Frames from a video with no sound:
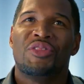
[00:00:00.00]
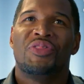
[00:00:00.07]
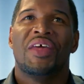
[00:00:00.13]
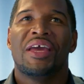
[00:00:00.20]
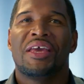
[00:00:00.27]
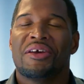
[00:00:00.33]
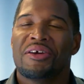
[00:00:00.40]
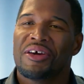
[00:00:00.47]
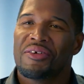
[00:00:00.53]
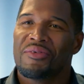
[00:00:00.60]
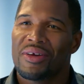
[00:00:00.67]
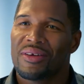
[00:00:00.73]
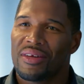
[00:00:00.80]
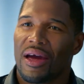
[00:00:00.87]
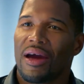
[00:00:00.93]
you think you're going
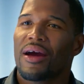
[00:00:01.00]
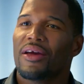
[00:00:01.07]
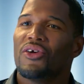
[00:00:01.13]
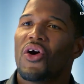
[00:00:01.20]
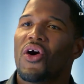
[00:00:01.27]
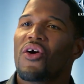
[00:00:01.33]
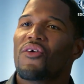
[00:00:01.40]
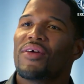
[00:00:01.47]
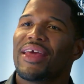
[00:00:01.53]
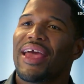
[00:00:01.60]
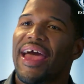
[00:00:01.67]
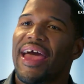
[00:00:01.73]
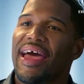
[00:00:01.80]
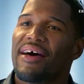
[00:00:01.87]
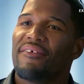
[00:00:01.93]
to retire, you already
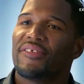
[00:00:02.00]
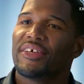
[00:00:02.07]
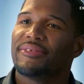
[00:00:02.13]
have.